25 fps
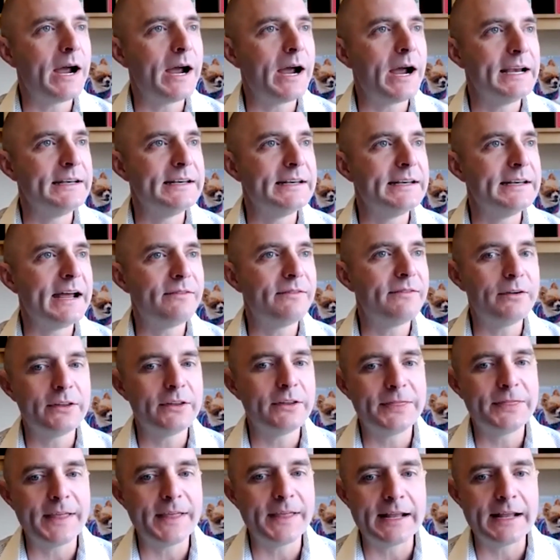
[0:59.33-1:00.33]
I never
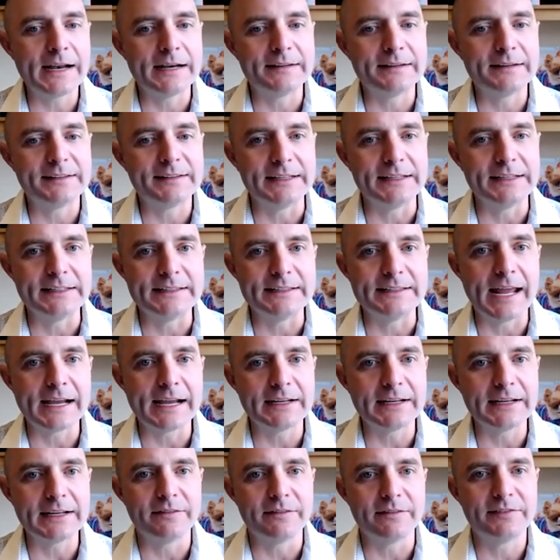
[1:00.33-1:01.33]
thought I'd see negative